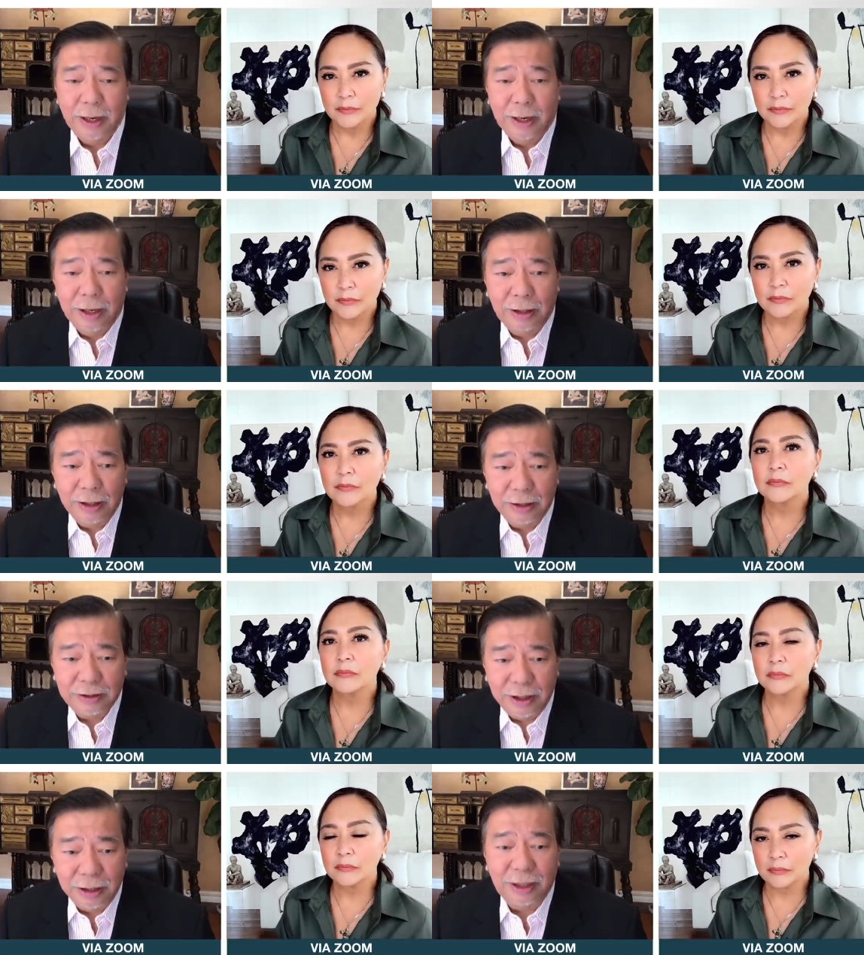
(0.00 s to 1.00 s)
Speaker 1: it is
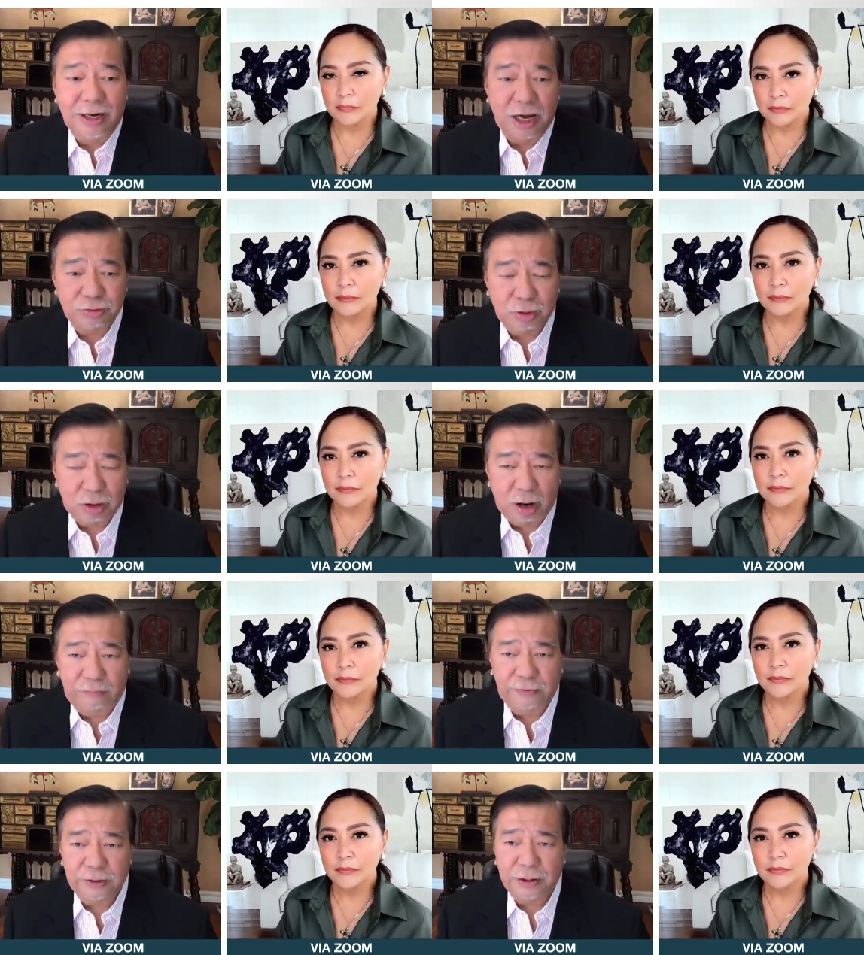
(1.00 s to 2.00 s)
in the national
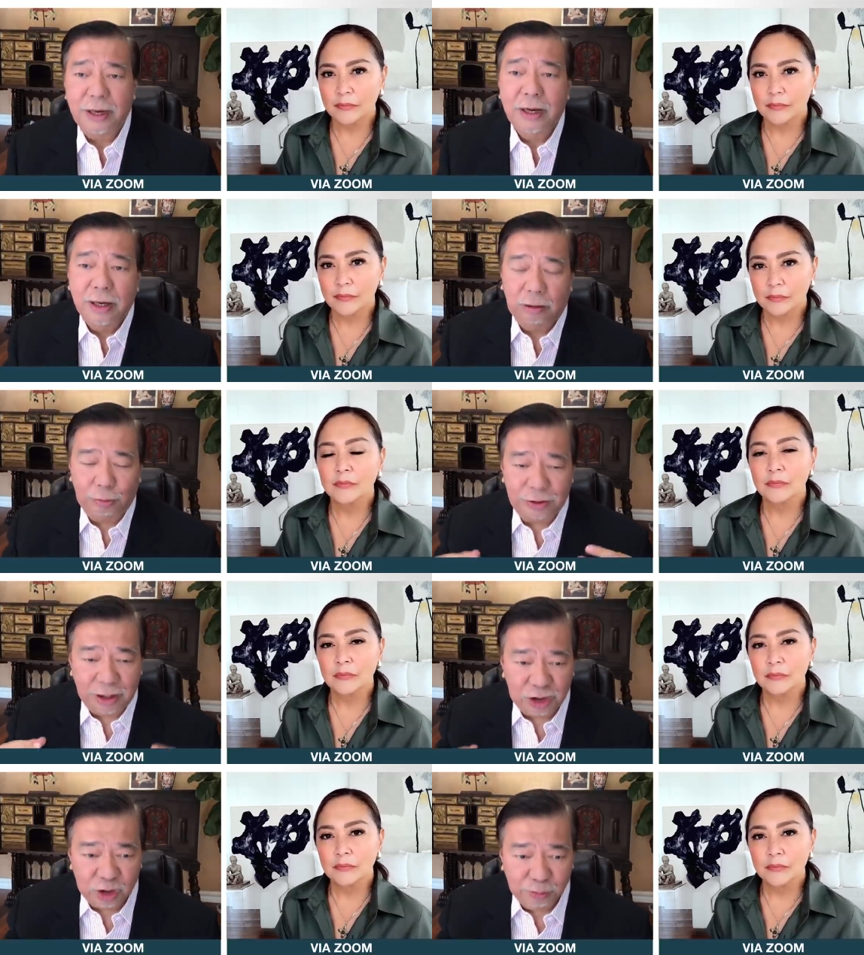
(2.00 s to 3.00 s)
coffers. It was not
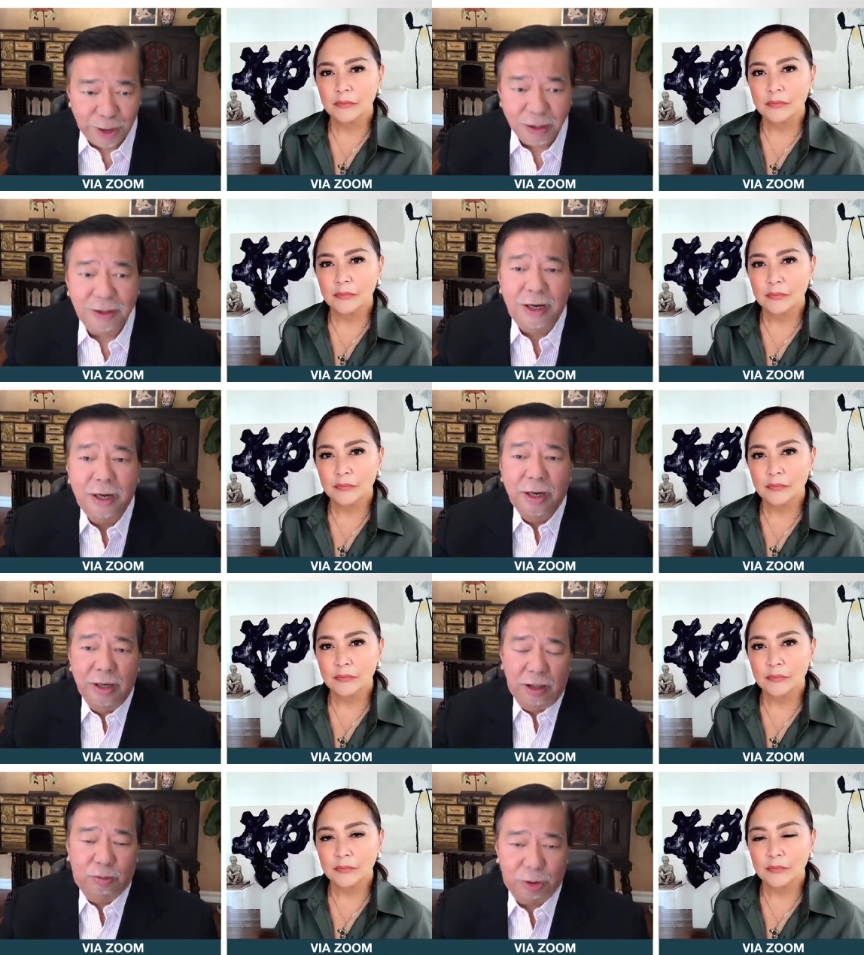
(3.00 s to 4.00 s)
spent,
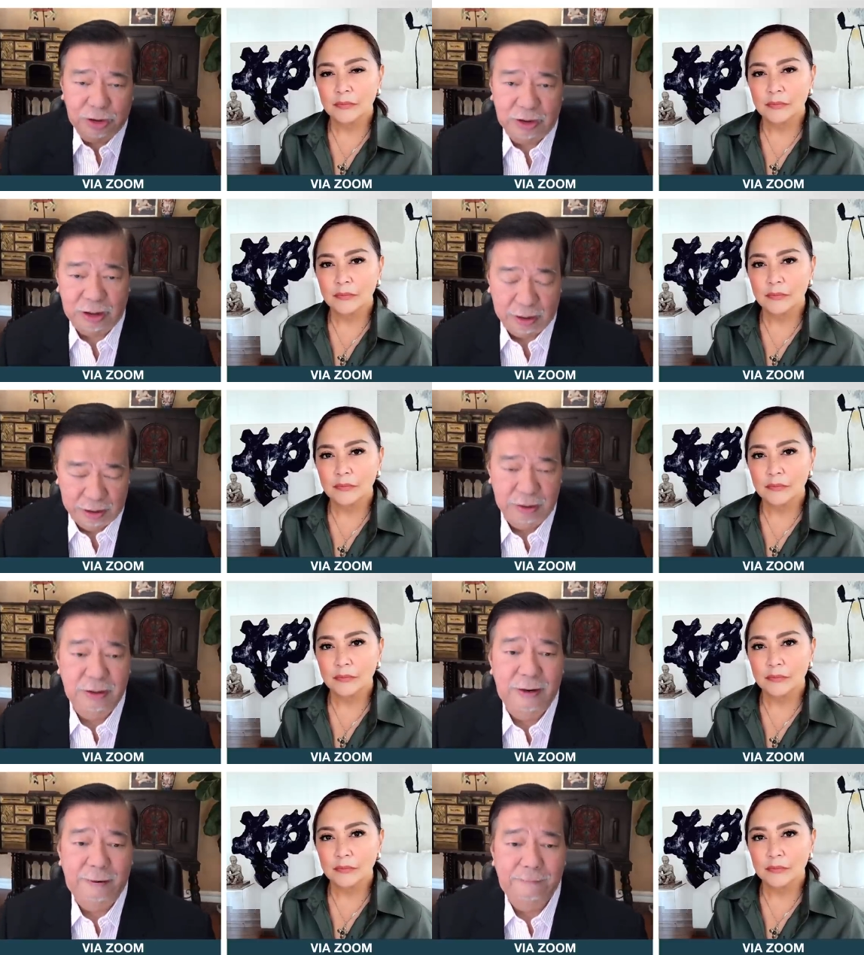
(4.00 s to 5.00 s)
it was returned.
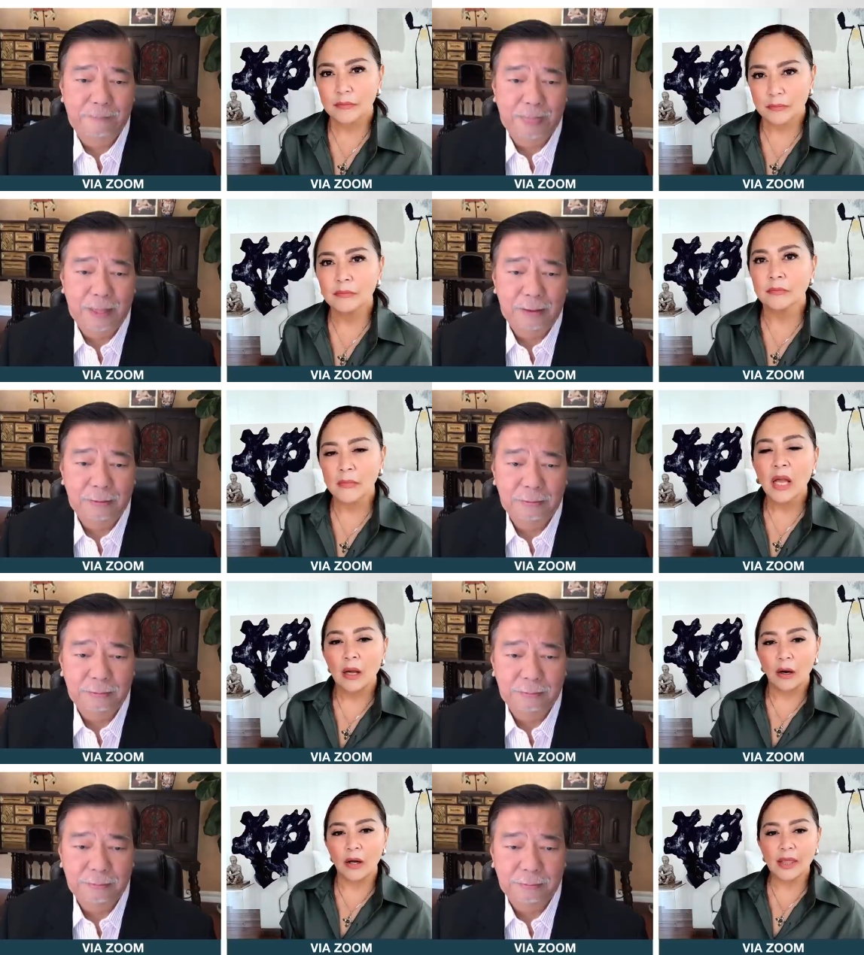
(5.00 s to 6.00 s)
Speaker 2: Mm.
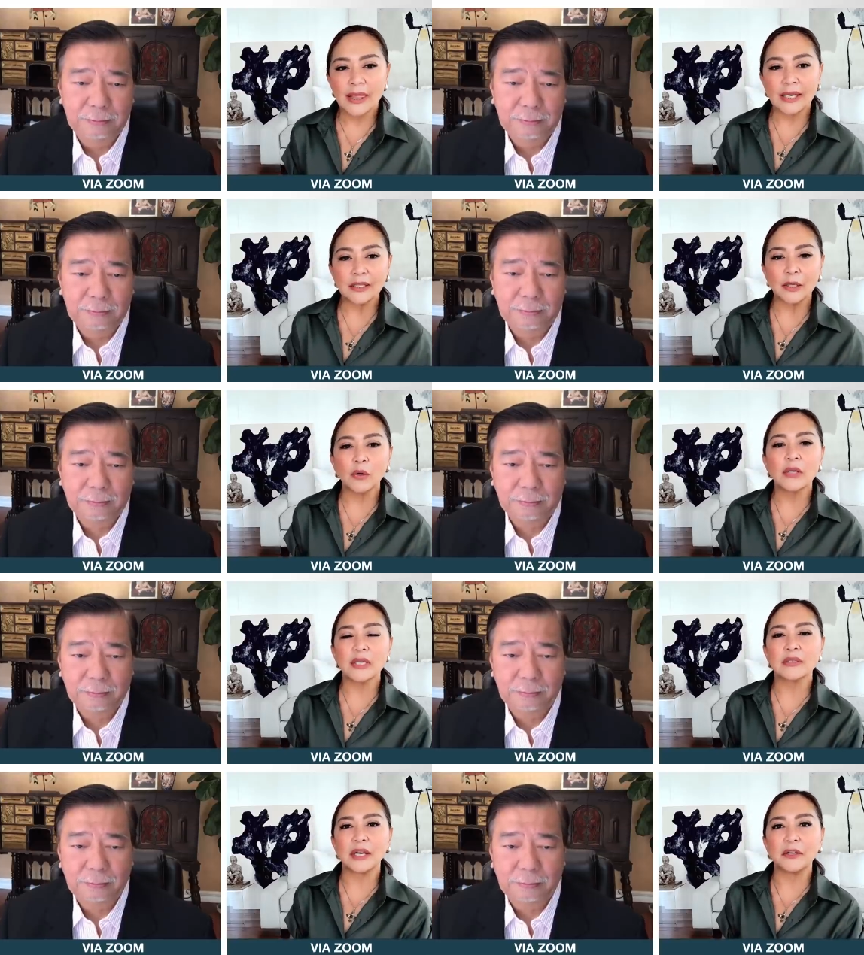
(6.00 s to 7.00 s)
On that note,
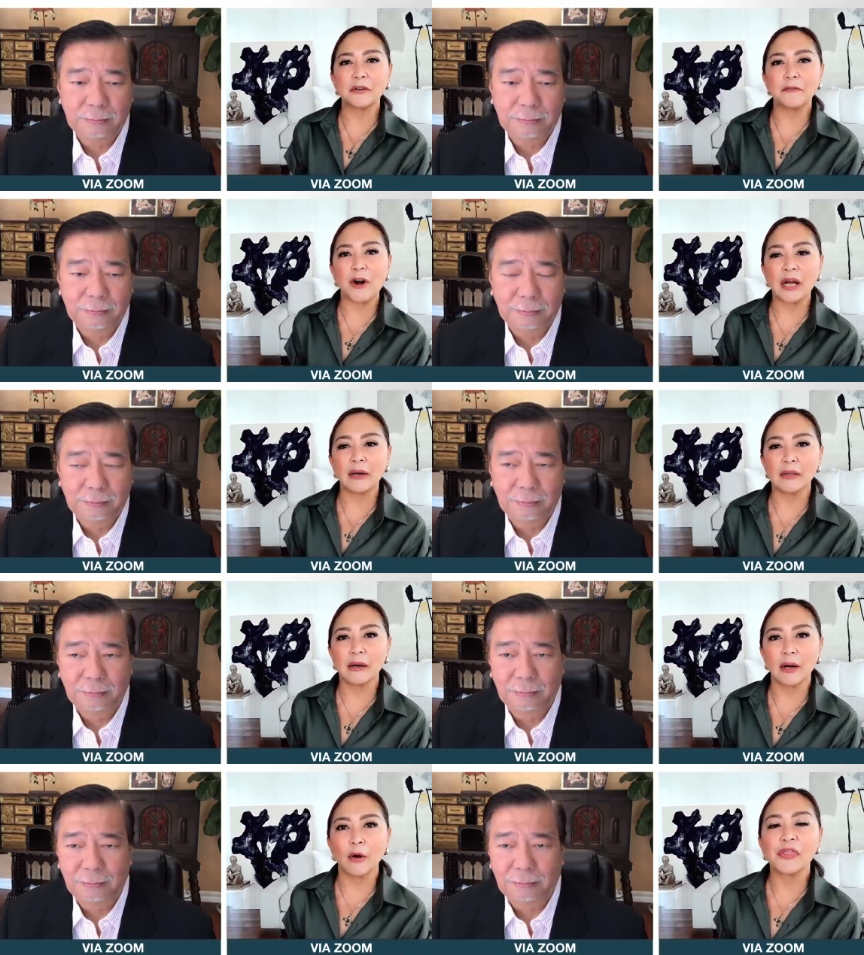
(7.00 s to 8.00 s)
Senator Franklin
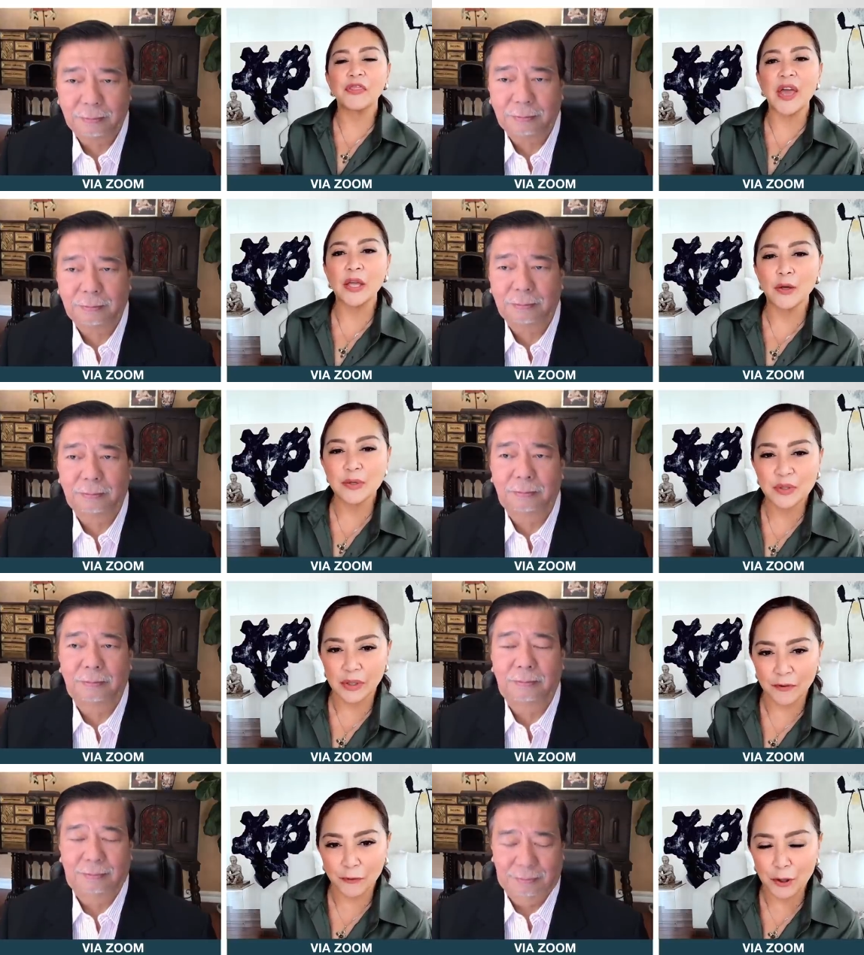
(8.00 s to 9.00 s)
Drilon, thank you, sir,
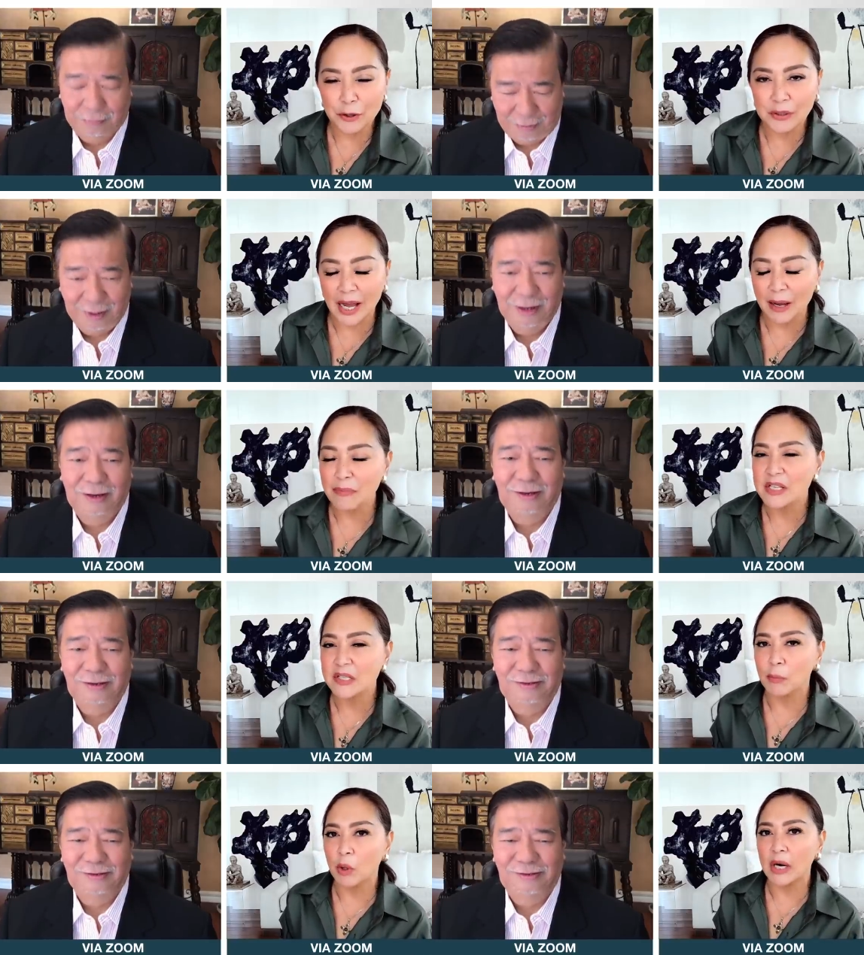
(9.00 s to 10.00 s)
for your time this
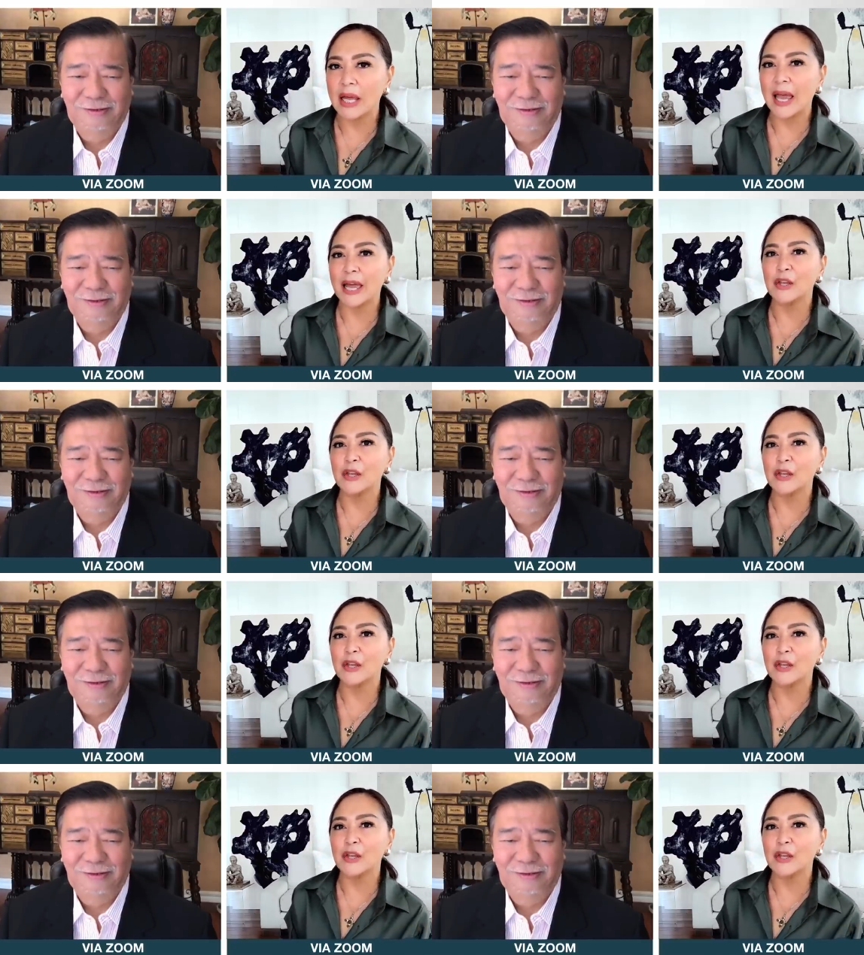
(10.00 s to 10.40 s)
morning and your